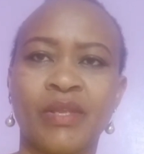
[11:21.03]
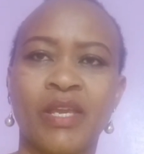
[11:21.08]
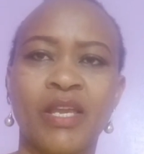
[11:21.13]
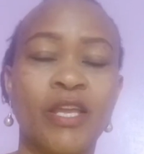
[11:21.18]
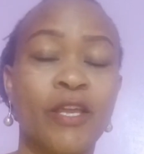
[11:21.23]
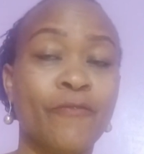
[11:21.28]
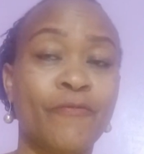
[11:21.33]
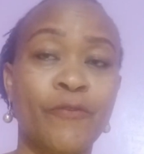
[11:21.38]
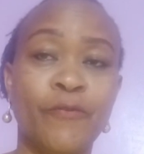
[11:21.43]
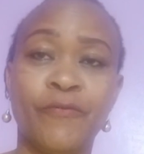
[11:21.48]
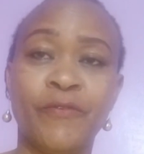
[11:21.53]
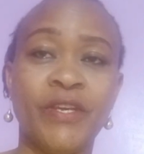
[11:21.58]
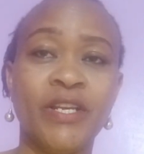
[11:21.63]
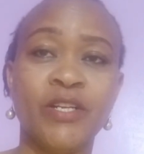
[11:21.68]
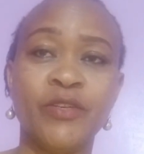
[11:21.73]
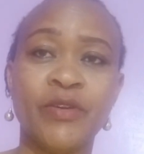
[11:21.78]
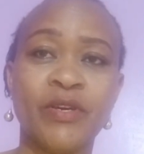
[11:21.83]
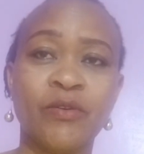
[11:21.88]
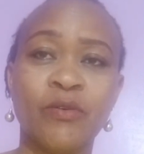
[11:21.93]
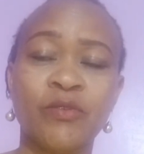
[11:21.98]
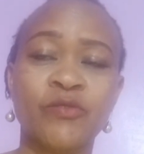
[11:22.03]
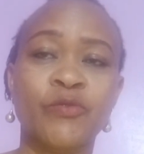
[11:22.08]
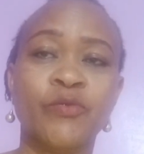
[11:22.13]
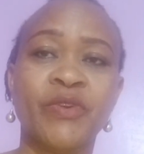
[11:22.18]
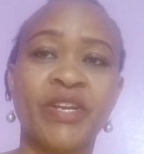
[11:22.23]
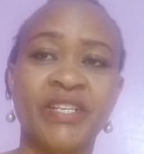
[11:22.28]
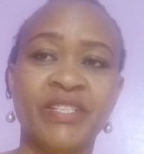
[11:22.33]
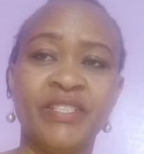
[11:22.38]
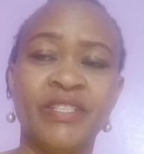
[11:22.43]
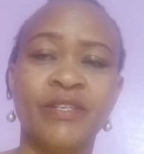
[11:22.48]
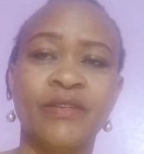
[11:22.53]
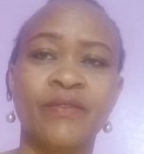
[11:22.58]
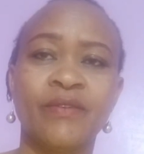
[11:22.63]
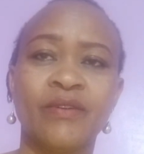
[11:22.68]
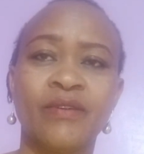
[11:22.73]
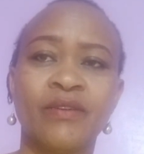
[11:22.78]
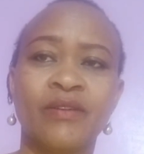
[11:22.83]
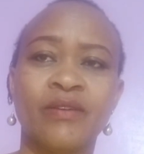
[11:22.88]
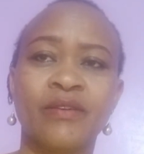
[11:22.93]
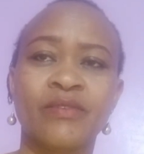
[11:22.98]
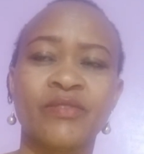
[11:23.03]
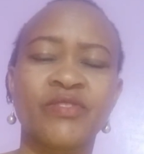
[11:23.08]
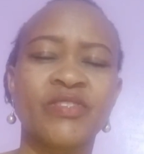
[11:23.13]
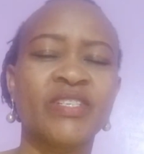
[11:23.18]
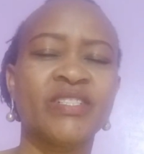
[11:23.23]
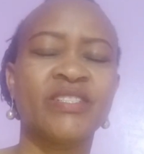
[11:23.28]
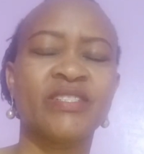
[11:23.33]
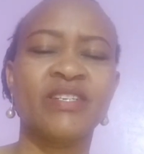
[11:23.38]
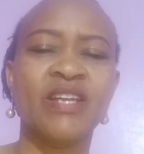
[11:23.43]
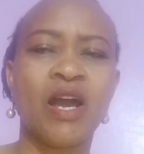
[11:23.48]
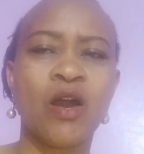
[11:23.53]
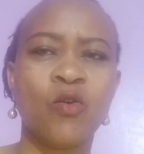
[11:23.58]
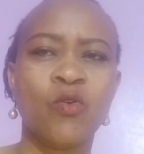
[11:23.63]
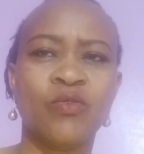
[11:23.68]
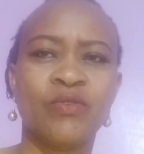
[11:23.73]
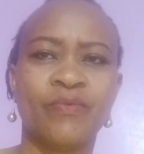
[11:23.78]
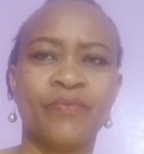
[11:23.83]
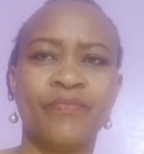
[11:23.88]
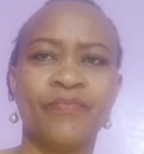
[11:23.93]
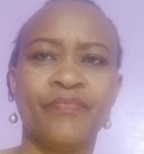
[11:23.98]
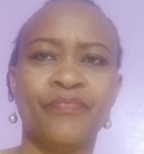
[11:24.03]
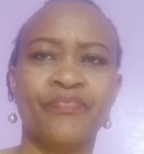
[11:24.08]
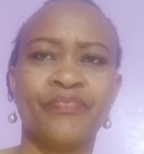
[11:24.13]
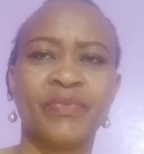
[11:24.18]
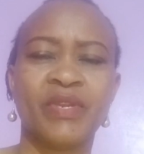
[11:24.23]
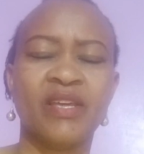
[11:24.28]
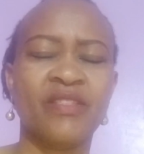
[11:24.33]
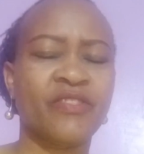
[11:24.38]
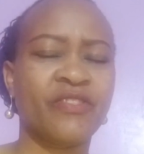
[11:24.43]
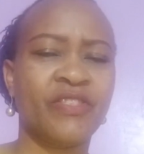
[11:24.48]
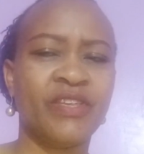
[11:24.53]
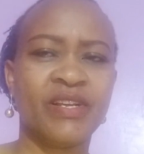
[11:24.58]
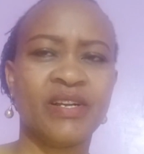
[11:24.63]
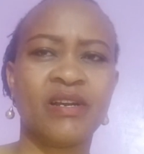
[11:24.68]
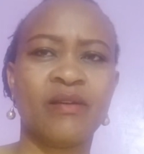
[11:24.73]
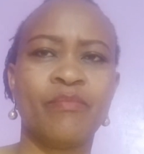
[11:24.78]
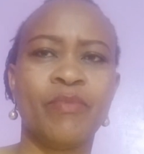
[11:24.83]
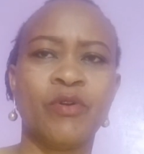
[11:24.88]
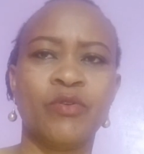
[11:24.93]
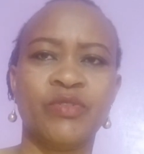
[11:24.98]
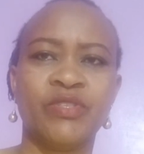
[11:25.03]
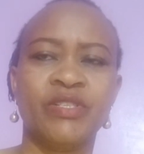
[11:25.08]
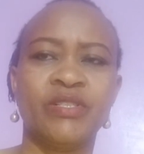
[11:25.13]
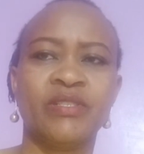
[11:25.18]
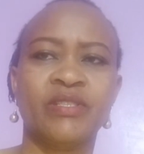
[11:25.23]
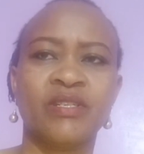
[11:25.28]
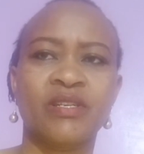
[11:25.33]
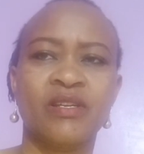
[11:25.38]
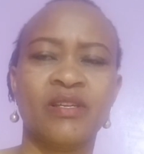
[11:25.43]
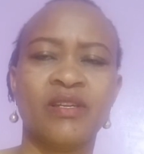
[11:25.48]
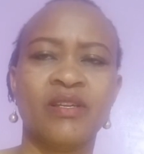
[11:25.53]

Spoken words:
If you feel you're not ready, sit down and think about it.